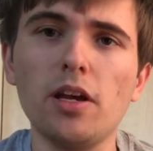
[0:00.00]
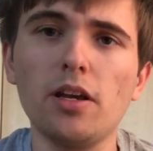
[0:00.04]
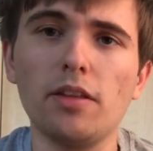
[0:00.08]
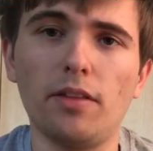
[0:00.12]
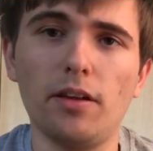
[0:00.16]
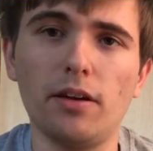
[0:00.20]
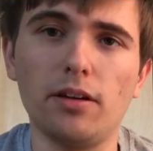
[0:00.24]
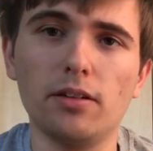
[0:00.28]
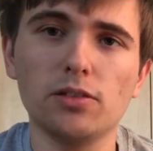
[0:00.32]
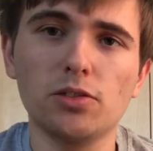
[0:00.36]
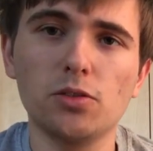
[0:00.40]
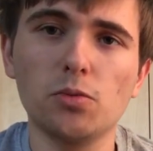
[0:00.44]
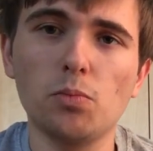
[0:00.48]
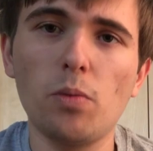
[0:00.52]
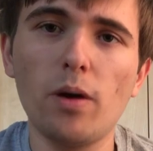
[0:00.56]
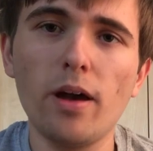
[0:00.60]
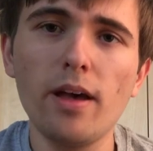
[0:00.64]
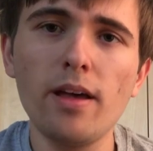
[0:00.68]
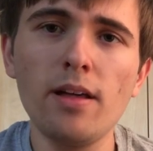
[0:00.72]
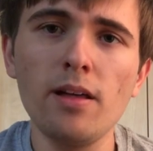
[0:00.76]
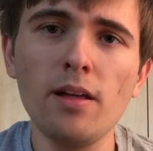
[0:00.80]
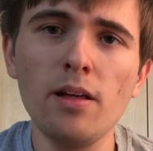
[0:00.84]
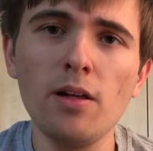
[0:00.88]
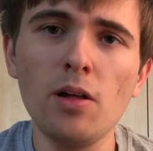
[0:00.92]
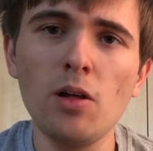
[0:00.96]
There's a
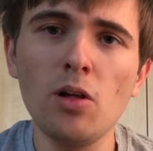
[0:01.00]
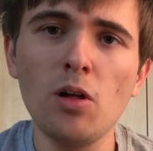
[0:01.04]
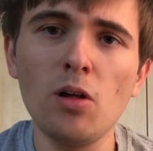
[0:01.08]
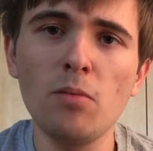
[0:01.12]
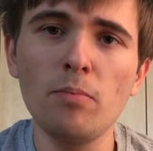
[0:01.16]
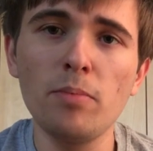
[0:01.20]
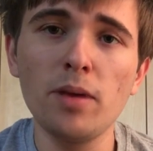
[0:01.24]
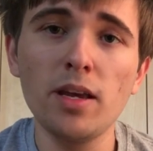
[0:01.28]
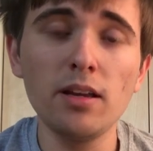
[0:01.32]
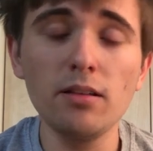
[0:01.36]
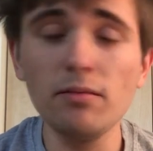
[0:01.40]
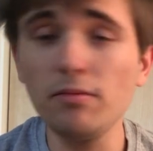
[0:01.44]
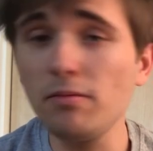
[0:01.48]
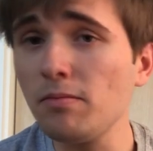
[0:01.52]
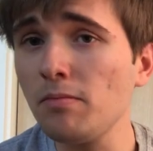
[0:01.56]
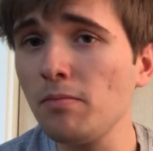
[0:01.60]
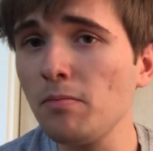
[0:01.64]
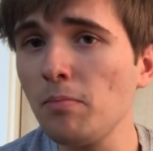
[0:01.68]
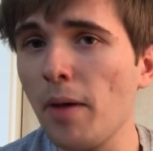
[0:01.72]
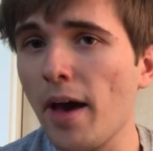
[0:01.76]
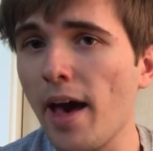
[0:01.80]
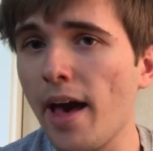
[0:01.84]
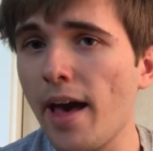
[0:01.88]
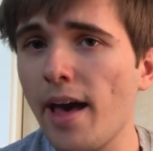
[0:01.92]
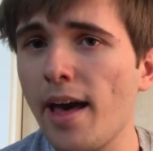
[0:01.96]

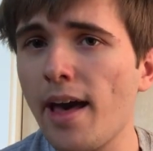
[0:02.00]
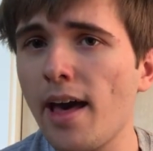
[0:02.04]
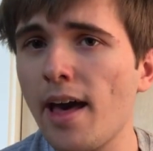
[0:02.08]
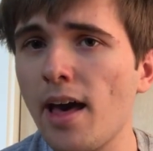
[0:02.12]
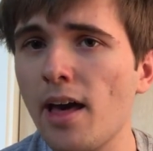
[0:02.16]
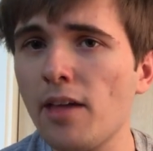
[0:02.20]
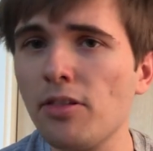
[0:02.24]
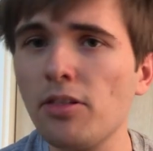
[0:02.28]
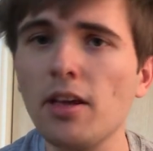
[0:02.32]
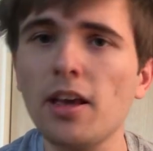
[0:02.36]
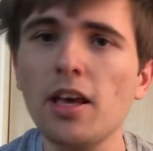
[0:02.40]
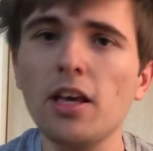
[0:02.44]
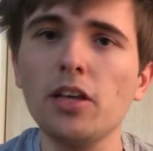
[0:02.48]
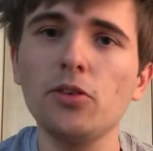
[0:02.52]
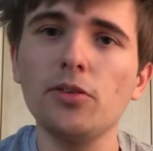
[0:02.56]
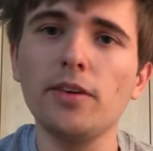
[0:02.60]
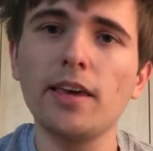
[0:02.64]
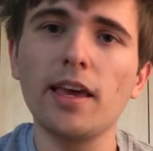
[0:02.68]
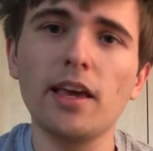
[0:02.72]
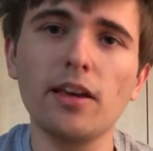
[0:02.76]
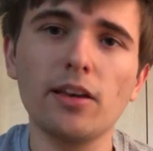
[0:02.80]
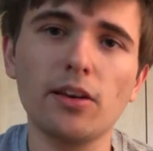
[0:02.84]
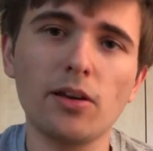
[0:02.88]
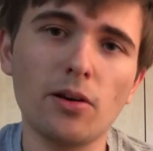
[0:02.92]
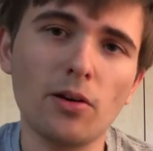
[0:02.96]
well-beaten path. You
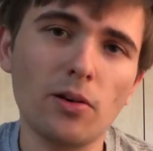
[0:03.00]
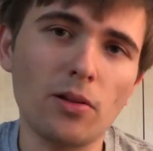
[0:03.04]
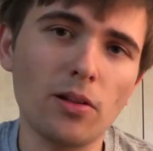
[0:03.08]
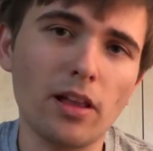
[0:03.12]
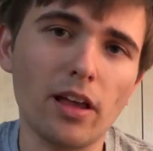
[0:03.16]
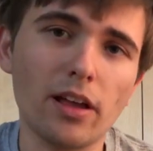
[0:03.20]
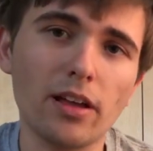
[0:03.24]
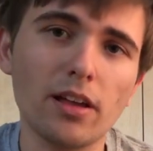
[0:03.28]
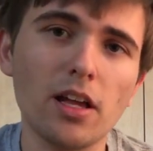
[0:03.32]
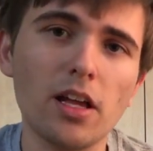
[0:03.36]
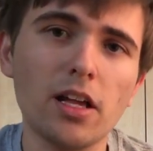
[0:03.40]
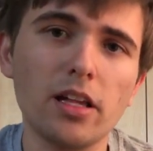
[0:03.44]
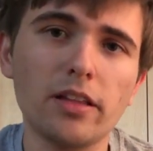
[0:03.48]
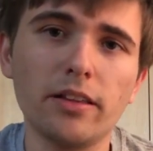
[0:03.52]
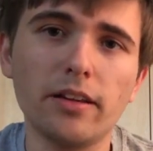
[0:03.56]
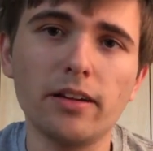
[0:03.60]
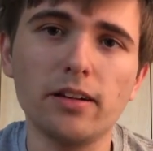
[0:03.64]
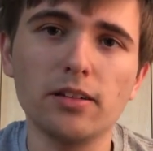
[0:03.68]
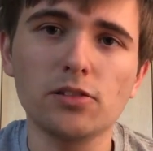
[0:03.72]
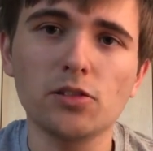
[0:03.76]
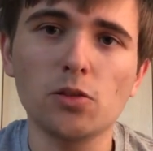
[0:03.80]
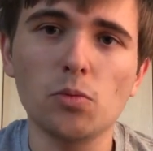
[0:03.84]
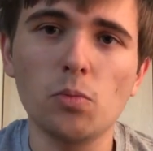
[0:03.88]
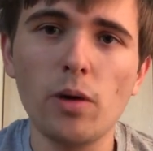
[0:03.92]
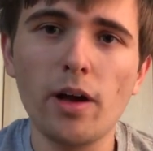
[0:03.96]
can't go like,
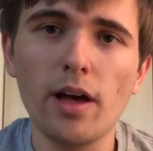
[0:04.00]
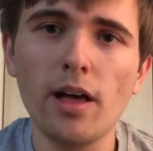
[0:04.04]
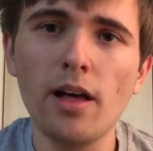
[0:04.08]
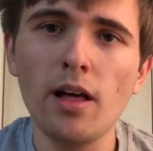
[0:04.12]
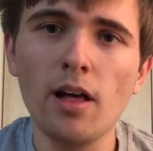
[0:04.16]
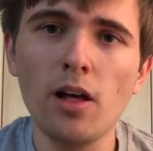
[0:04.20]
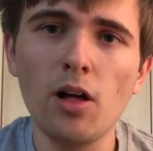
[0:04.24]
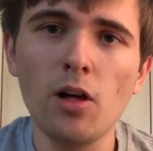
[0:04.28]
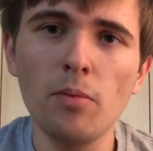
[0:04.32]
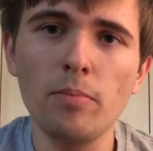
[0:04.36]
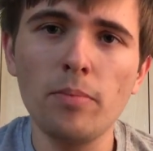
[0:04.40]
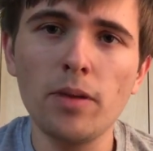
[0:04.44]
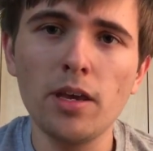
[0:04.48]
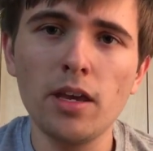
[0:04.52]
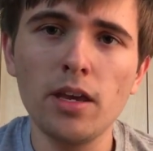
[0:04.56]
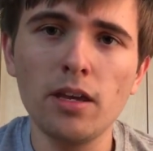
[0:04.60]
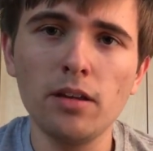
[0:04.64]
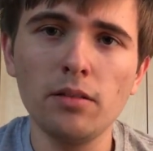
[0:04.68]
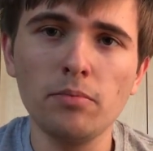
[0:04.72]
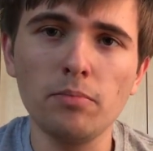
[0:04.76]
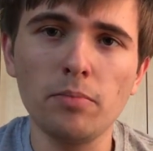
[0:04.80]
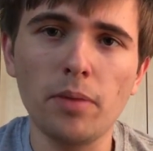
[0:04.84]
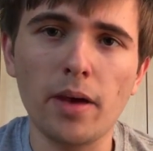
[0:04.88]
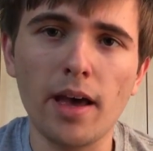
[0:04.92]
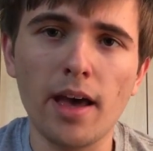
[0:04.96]
there's a
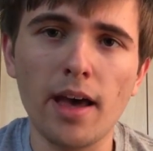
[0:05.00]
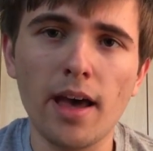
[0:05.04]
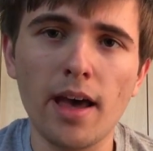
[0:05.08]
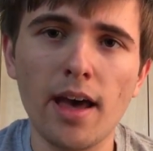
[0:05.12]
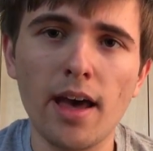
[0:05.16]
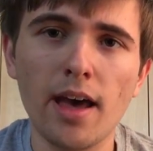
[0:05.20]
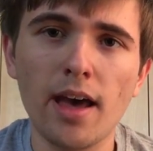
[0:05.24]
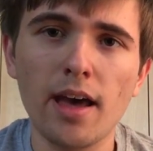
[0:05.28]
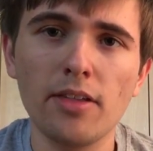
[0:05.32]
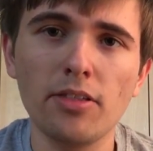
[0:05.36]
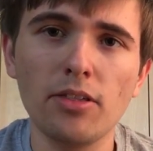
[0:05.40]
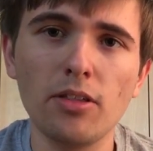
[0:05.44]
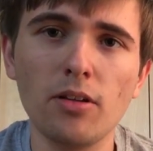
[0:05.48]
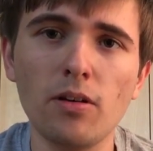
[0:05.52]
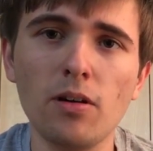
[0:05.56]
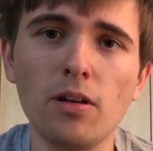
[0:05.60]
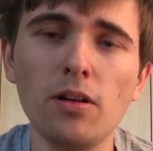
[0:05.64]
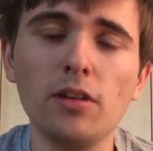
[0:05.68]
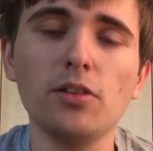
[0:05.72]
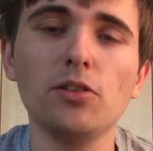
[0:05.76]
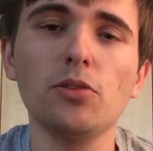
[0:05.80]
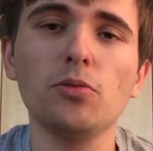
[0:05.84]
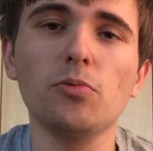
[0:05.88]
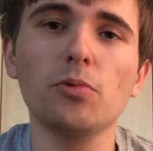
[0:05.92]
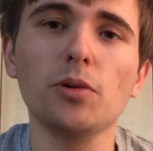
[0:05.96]
well-beaten path
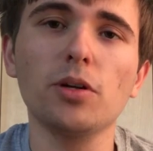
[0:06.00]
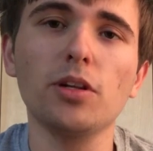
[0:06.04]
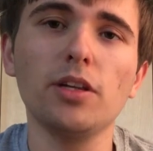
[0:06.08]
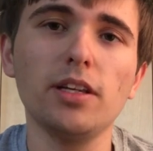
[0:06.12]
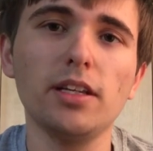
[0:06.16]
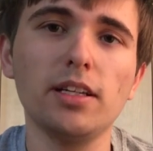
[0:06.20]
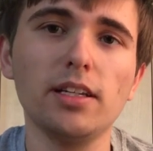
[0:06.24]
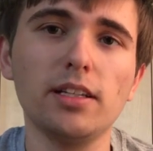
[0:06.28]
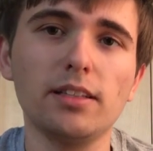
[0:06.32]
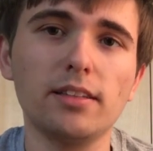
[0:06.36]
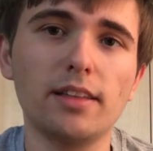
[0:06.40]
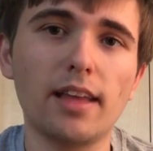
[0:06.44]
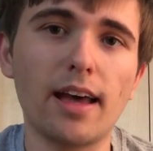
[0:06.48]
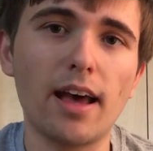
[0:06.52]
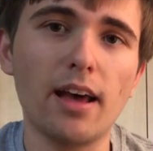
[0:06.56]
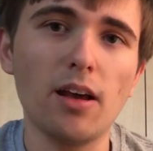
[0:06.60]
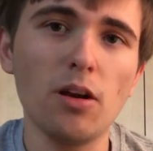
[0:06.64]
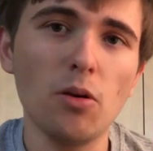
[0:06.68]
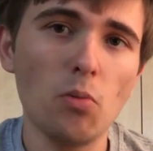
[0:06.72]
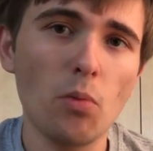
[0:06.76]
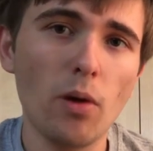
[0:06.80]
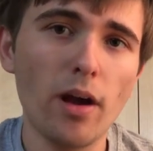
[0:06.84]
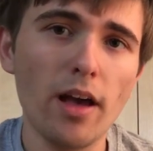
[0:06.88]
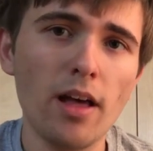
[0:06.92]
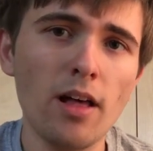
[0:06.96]
on. You really need that
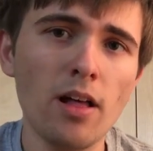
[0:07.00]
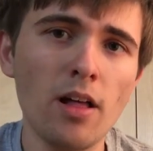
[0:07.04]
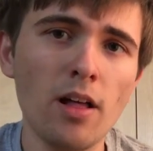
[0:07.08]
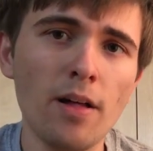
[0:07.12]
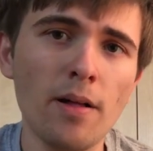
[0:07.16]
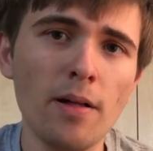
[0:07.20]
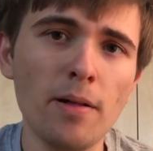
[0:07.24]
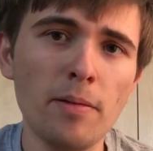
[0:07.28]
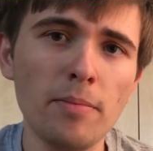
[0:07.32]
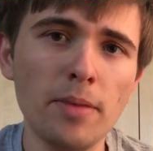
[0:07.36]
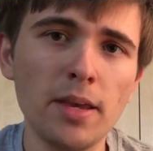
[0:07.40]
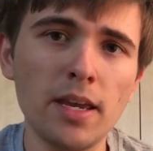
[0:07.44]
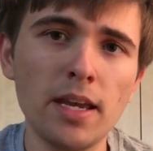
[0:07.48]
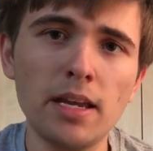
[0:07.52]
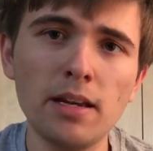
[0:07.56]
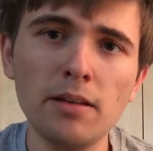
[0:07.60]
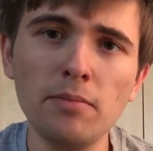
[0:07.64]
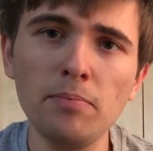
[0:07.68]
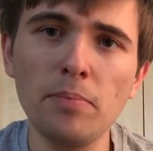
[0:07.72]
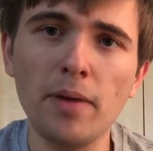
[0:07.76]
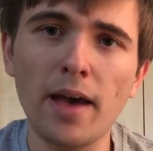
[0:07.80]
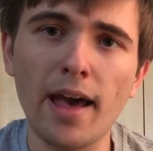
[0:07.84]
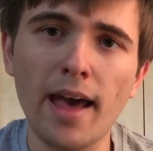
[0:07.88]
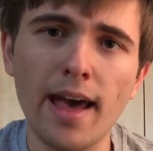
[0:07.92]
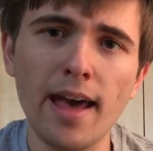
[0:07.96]

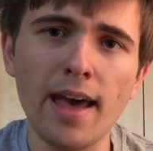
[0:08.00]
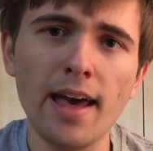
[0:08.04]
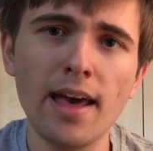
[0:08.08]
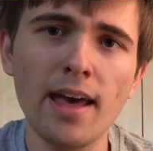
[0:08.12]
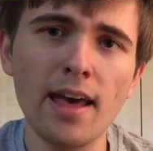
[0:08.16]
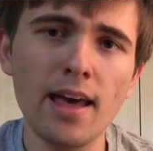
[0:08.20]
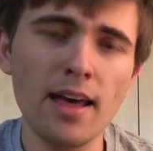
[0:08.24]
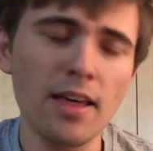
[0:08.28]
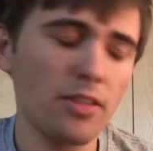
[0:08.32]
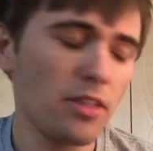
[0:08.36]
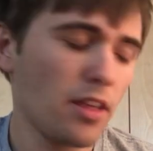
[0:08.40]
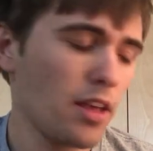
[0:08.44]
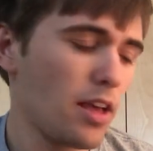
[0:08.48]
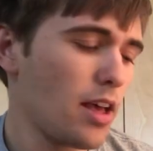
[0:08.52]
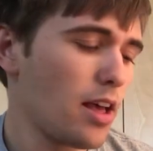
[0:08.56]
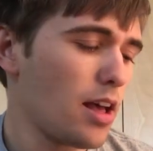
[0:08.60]
well-beaten path.